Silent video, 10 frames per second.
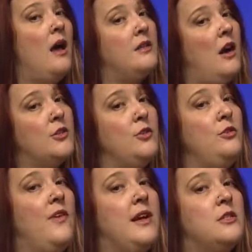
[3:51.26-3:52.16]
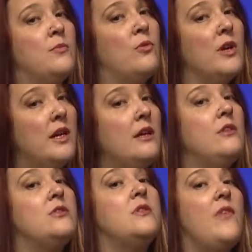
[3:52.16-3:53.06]
Doctor Who fans are pretty
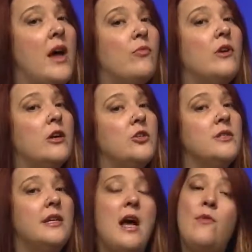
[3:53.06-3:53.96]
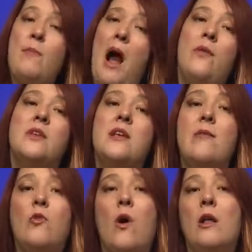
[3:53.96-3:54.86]
used to fan productions that have about the
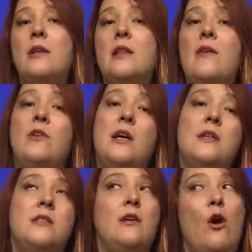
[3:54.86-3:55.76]
same quality level as, you